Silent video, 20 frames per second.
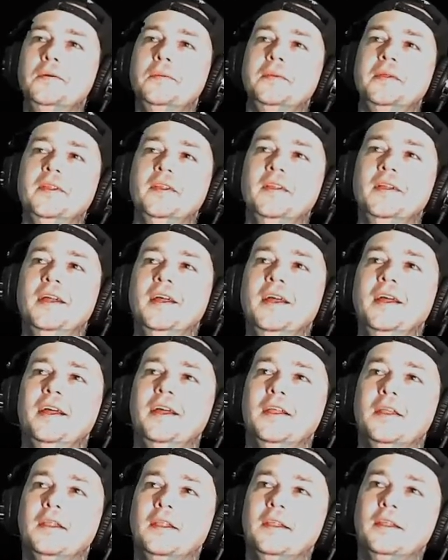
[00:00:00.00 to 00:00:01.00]
I know for
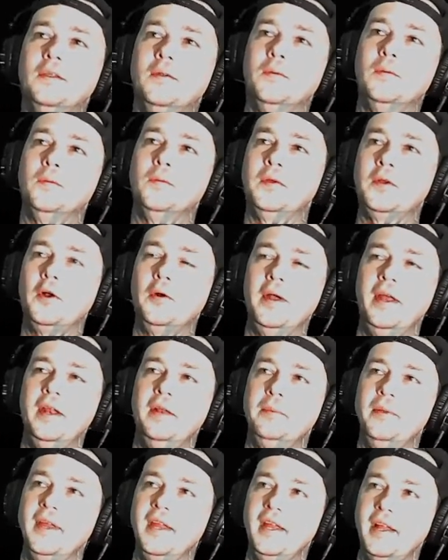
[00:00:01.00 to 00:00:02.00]
sure. We'll go ahead
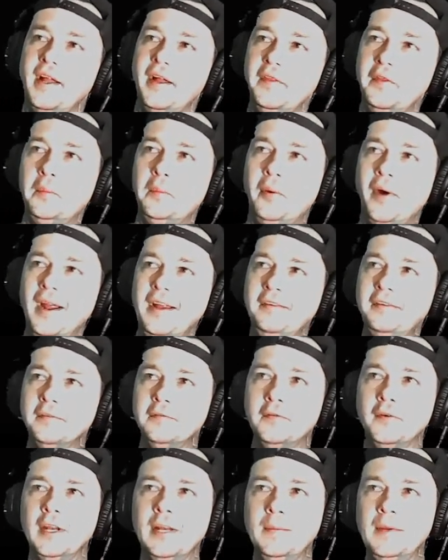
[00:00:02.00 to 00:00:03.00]
and play uh, The Price of
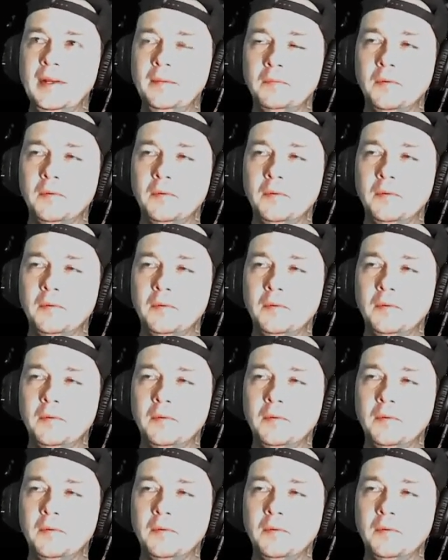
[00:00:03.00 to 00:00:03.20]
Dreaming.